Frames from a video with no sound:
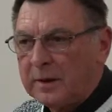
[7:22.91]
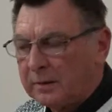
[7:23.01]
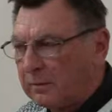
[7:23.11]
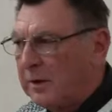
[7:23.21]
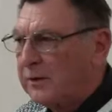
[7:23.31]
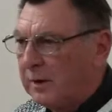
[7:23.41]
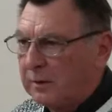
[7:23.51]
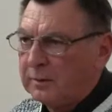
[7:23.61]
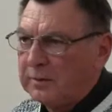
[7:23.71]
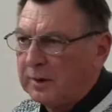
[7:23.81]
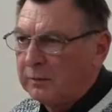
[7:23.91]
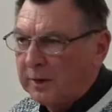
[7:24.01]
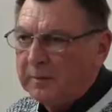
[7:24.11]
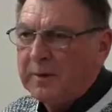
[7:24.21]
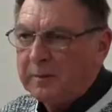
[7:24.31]
we can reach out and
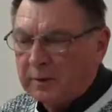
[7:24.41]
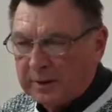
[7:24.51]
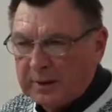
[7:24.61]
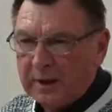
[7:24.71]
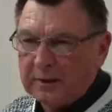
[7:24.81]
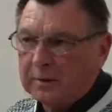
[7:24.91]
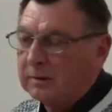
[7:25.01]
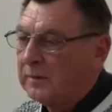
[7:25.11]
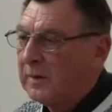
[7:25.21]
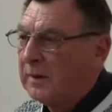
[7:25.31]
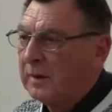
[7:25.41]
bring people together,